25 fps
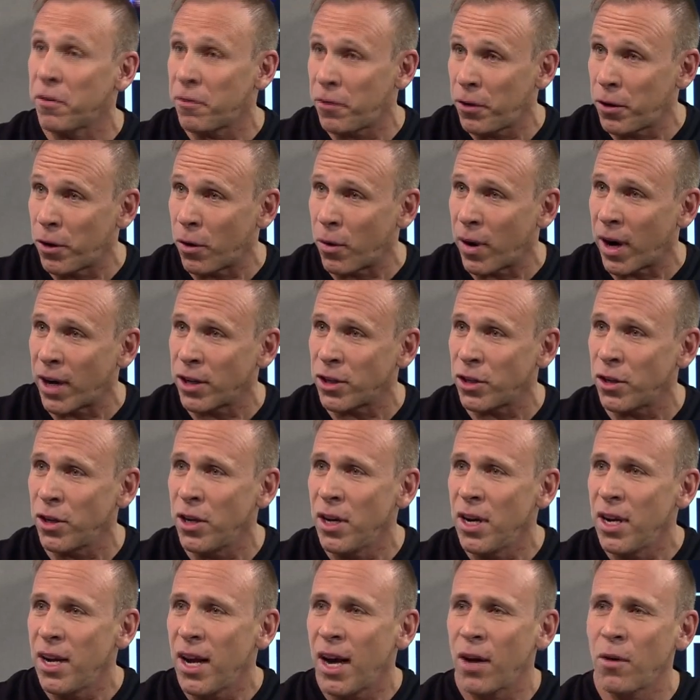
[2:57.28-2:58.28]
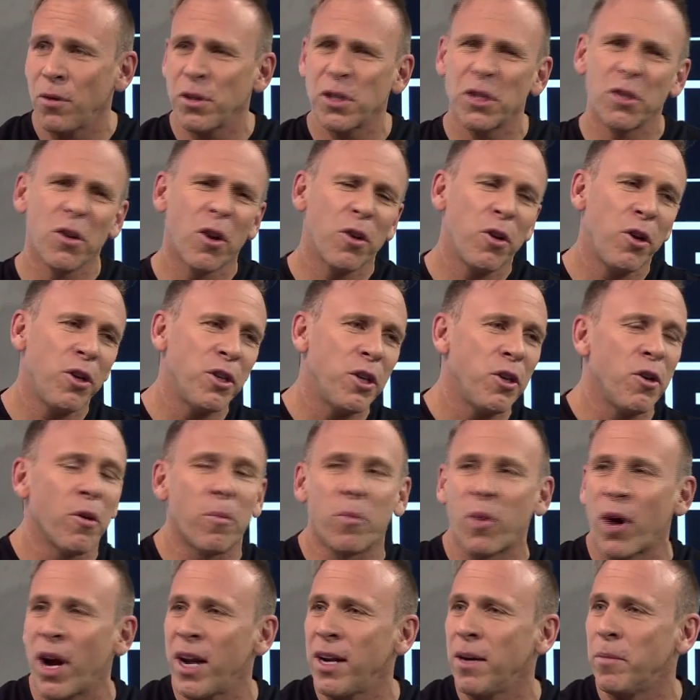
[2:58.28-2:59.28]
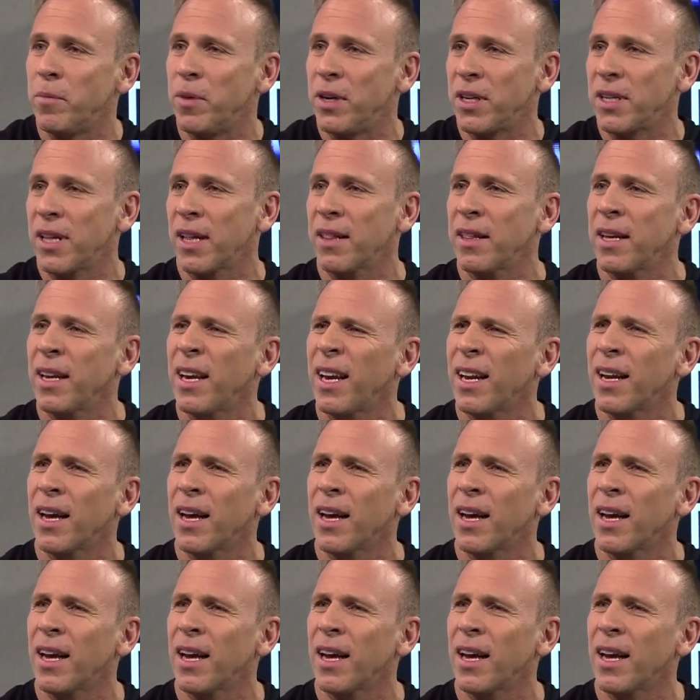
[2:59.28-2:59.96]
food around you, and also start using your brain a bit, like thinking